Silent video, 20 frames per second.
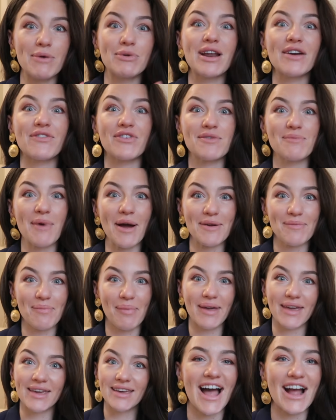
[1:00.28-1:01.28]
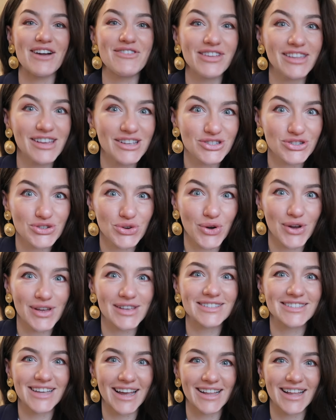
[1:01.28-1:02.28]
whatever it might be. I really enjoy
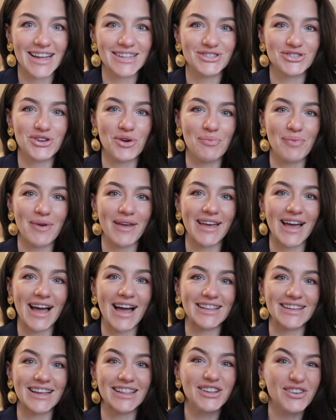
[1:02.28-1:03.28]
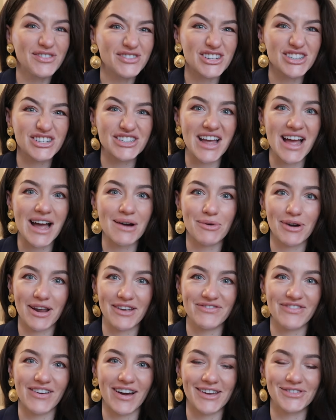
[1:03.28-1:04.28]
secondhand shopping and I love to share what I
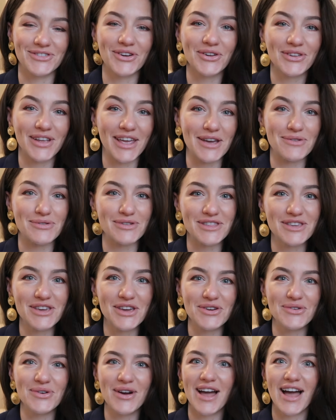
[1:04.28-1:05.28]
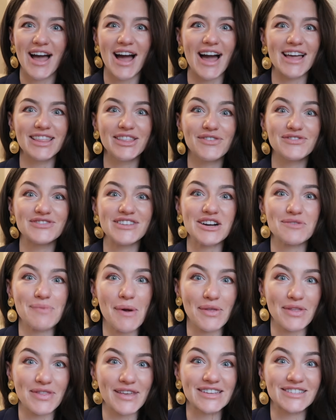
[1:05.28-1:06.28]
find on here with you. I love to hear
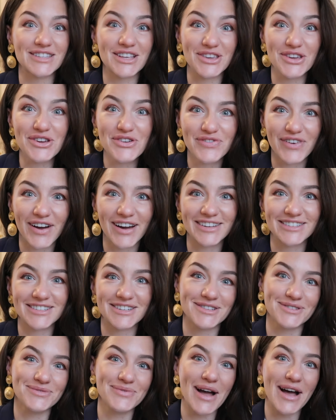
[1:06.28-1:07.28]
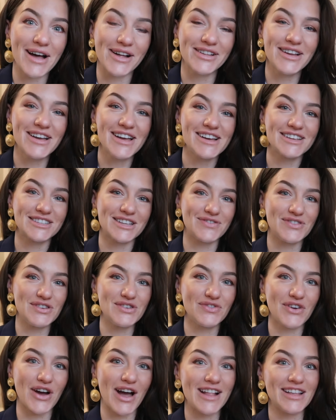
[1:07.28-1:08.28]
about the things that you find as well. So if
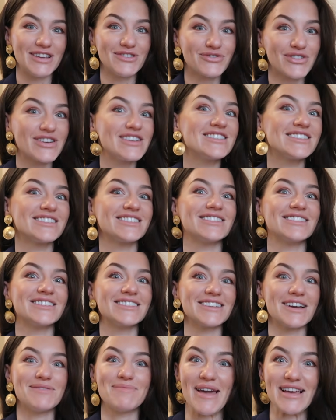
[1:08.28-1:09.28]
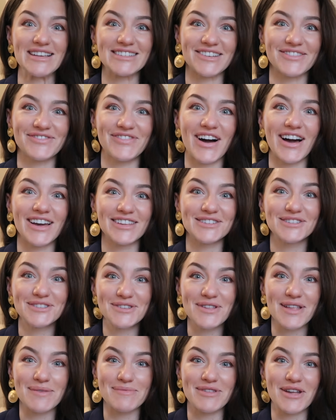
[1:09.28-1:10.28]
you've got any recent amazing finds,
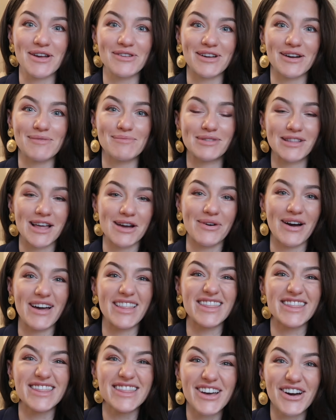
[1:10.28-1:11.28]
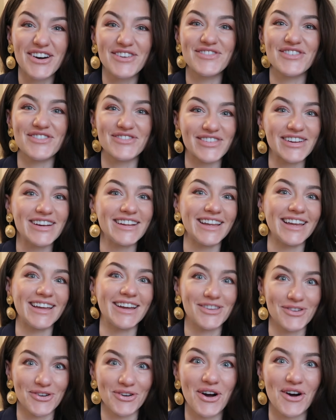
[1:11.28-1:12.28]
do let me know down below. I love
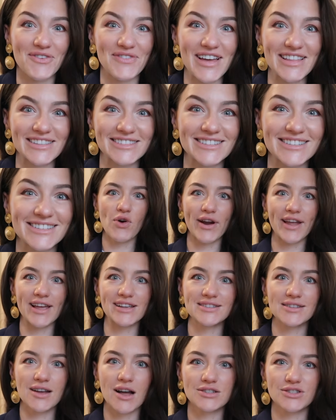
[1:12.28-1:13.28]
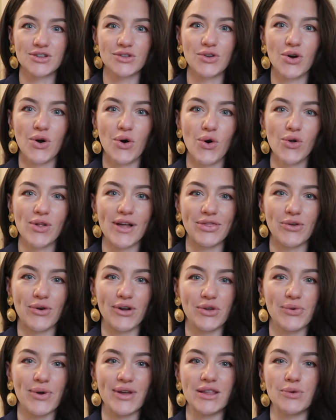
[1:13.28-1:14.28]
reading your comments. Before I get started on the haul, I thought
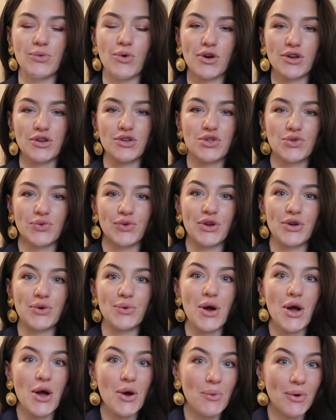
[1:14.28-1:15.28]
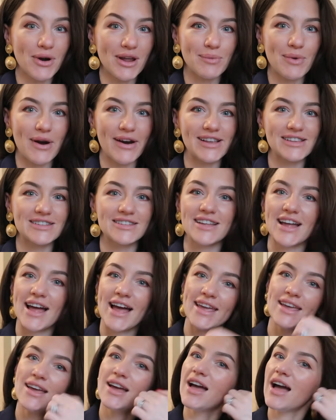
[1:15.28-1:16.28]
I'd quickly walk you through what I'm wearing
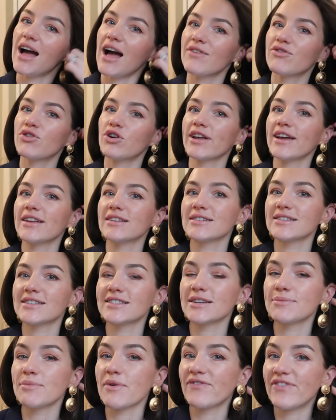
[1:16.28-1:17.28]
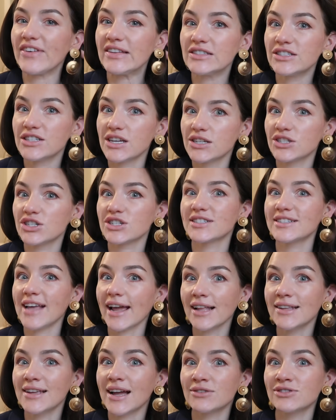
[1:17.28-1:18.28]
today. I've got in some vintage
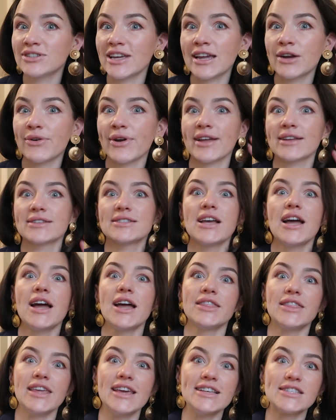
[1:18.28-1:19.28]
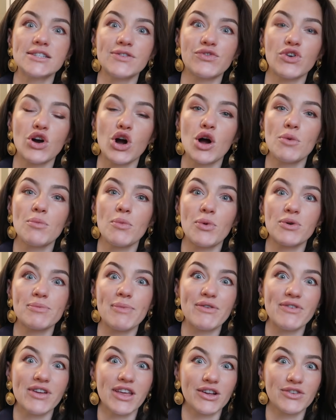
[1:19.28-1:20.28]
secondhand earrings. These are from one of
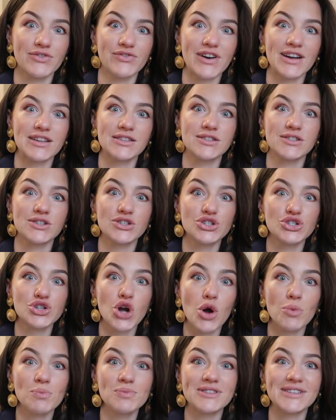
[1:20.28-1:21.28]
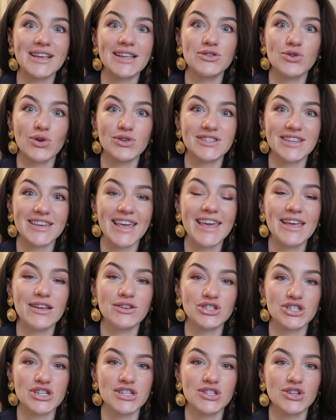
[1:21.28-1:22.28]
my really good friends' shops in Notting Hill.
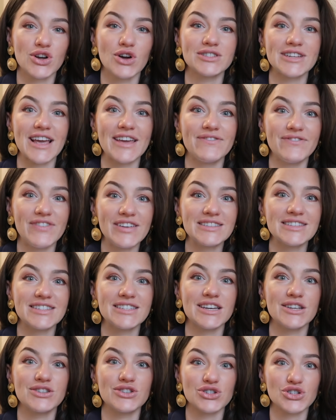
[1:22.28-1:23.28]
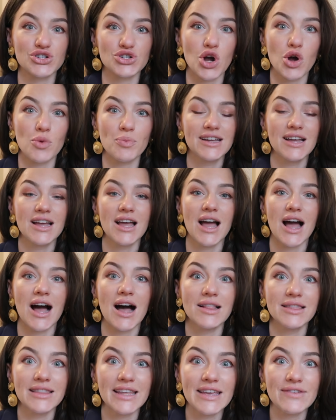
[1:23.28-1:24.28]
She's got a vintage shop.
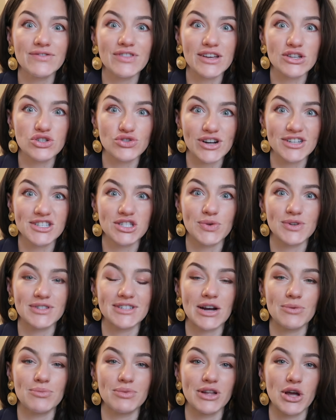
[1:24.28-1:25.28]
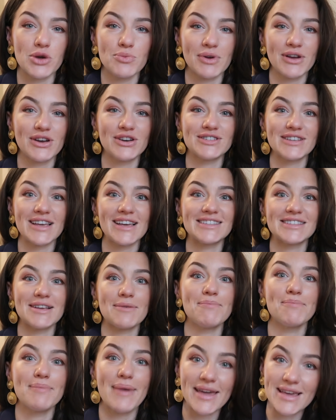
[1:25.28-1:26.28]
I'll leave the address to it down below because it's
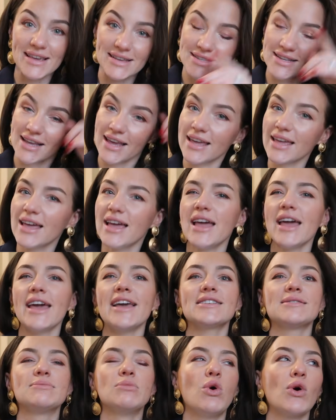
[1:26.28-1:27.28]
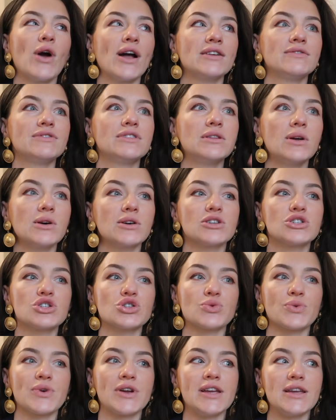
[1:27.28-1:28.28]
amazing. It's more kind of
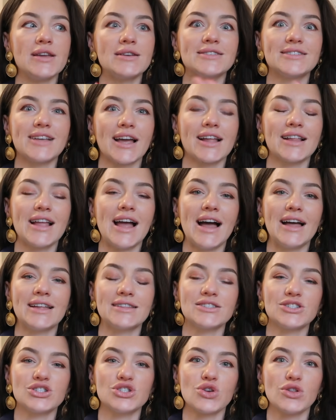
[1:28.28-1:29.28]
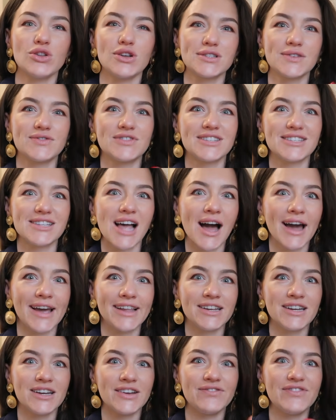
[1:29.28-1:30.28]
luxury secondhand. She's got lots of
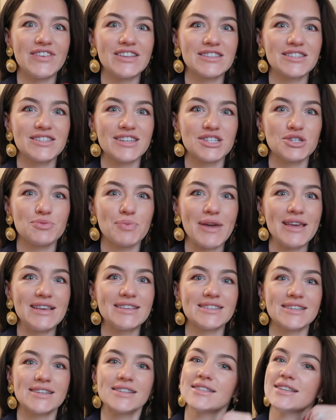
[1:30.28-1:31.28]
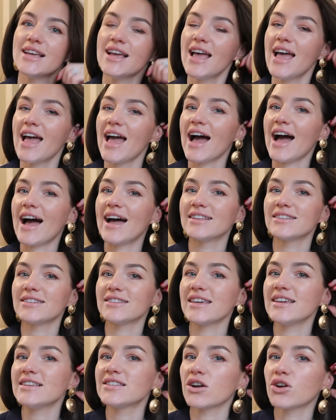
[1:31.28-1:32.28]
designer vintage pieces, and
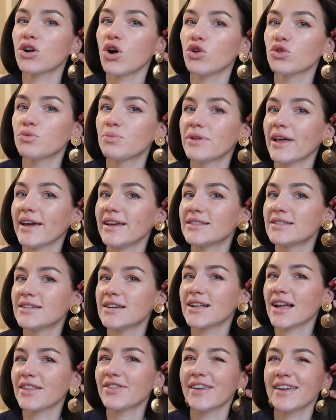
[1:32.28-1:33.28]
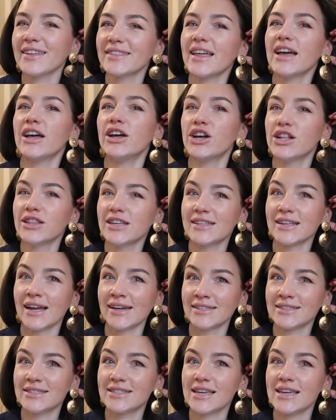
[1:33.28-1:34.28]
these are gold plated. I think they're early
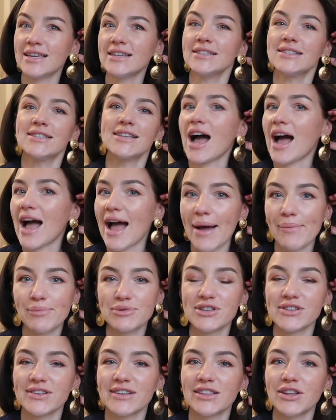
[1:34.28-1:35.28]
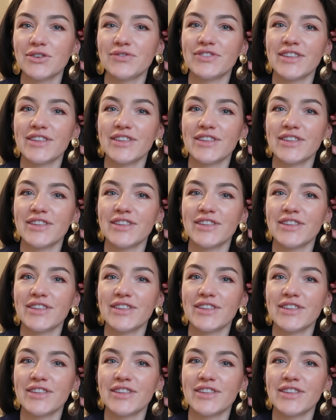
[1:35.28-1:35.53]
90s. Absolutely love